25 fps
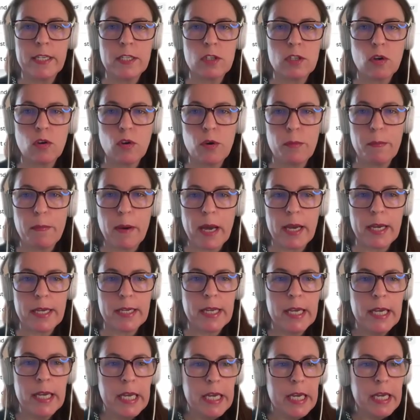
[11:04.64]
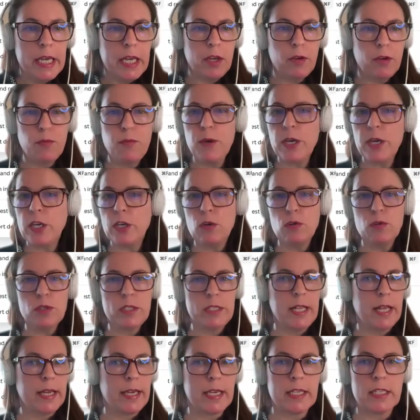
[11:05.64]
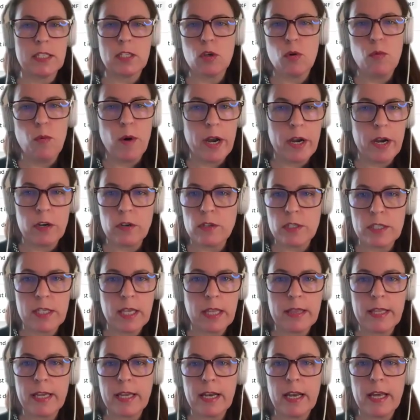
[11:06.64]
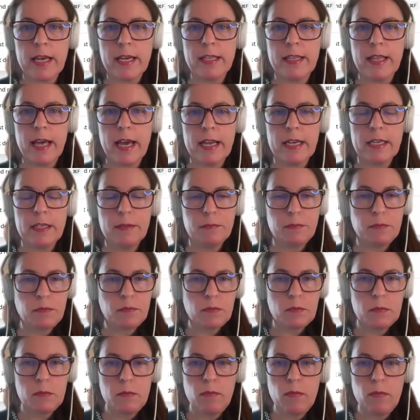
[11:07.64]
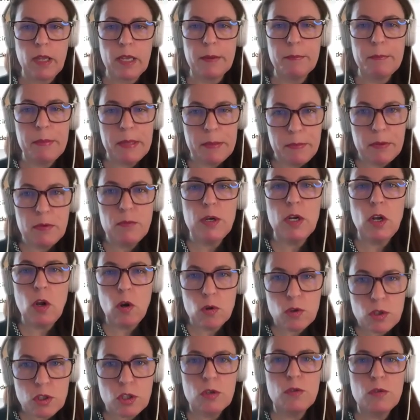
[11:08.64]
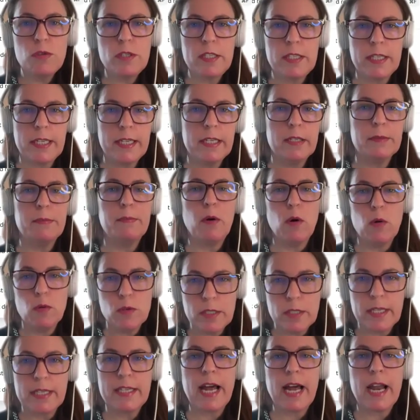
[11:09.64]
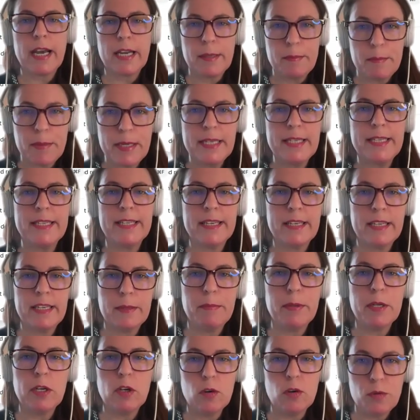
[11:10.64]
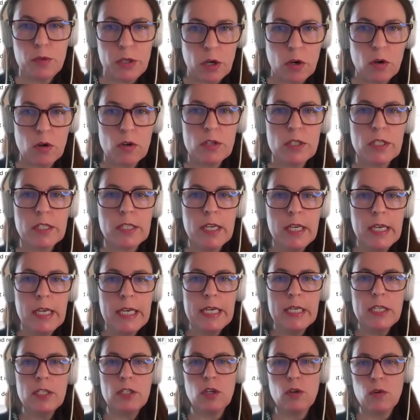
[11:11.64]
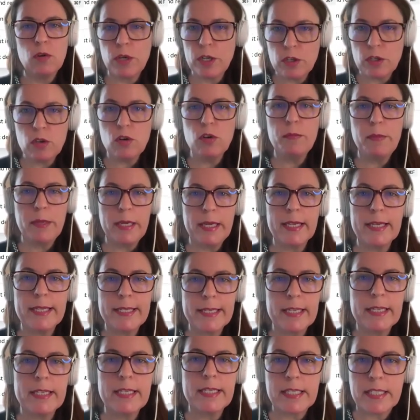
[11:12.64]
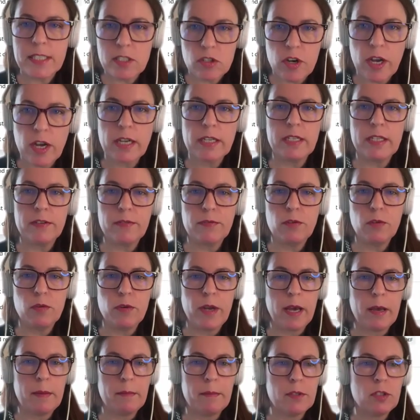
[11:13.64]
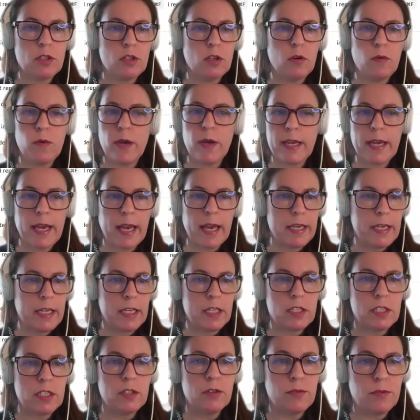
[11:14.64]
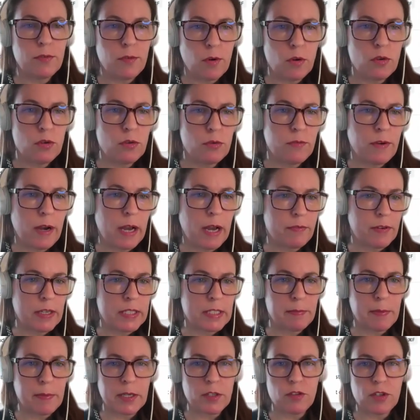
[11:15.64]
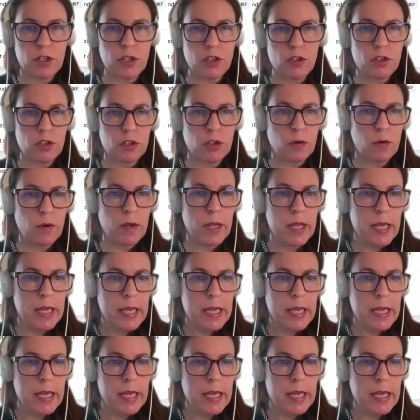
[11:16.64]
is occupied. If we use like a square or something like that, people will also see the posts that are immediately below yours. So it could be a little distractive to them. So again, it's the 4:5 aspect ratio.